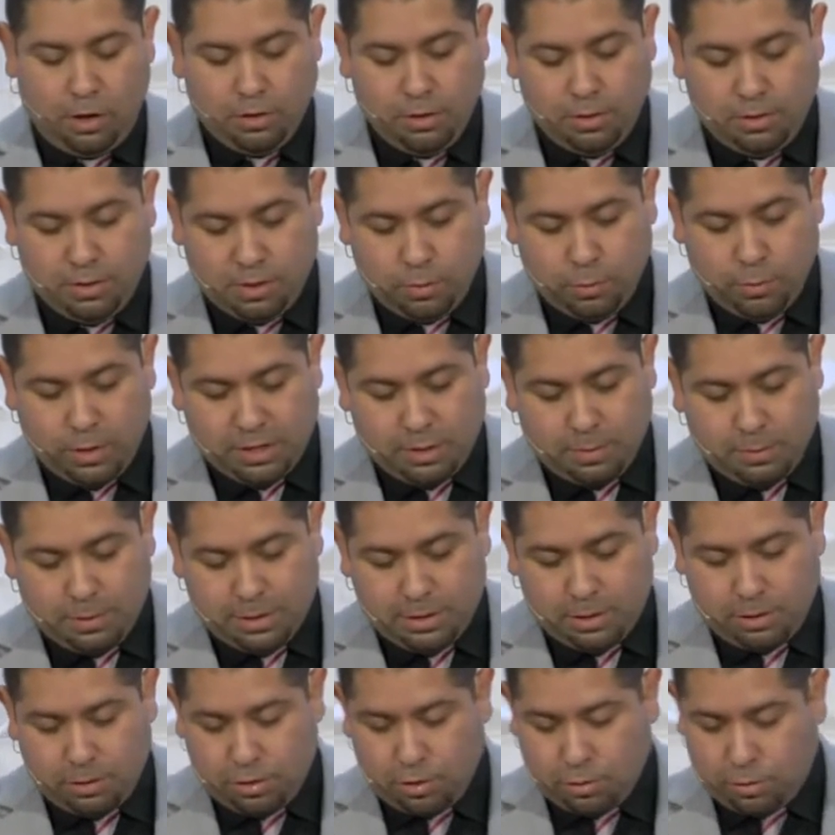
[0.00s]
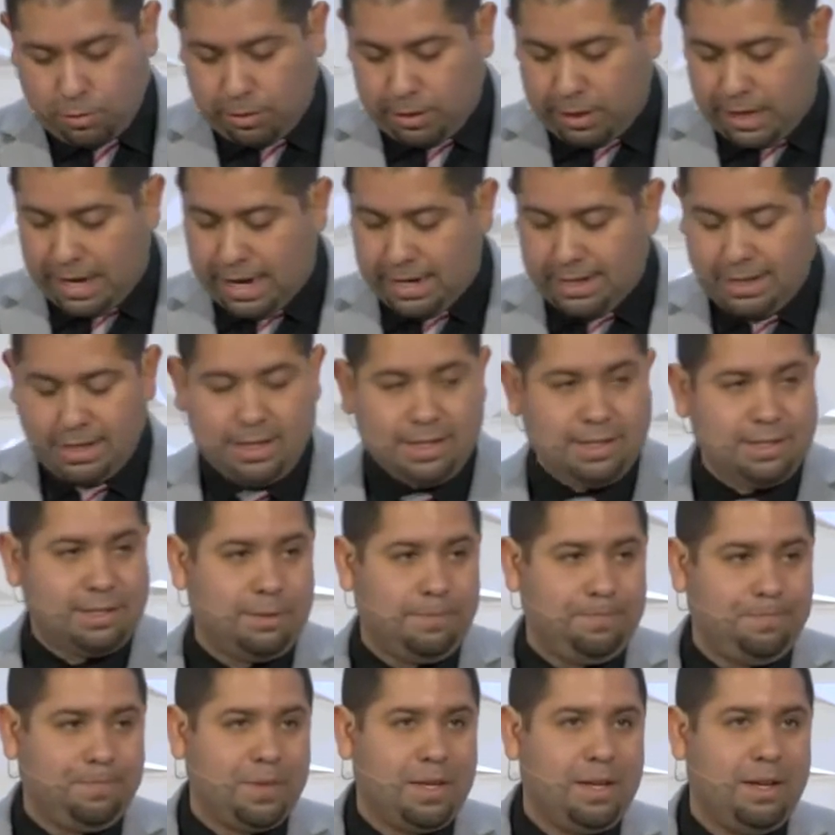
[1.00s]
use the Westminster Shorter
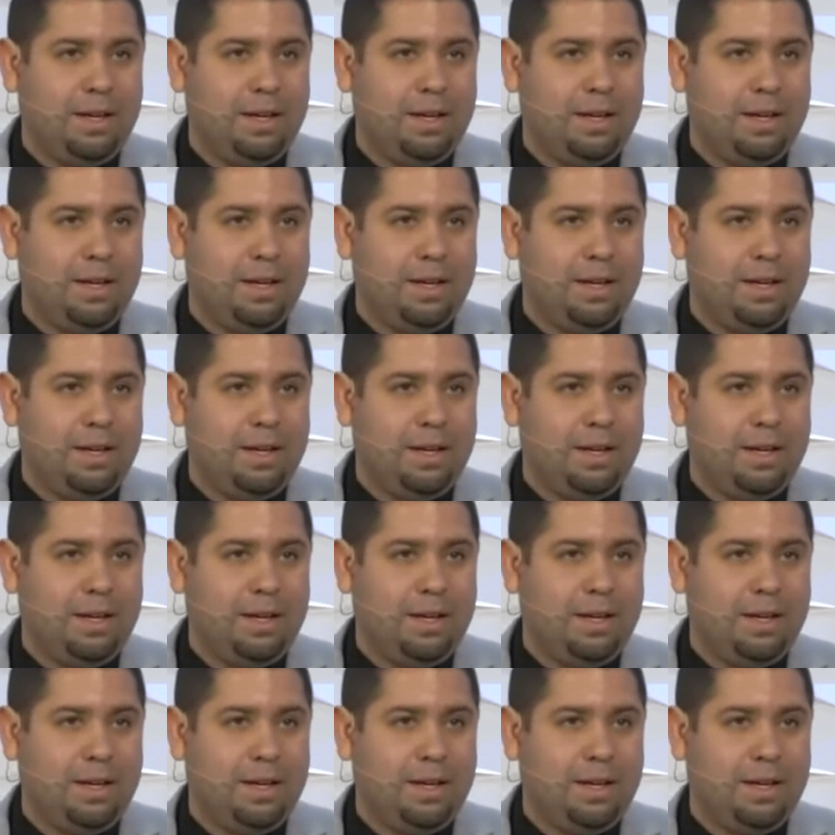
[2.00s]
Catechism.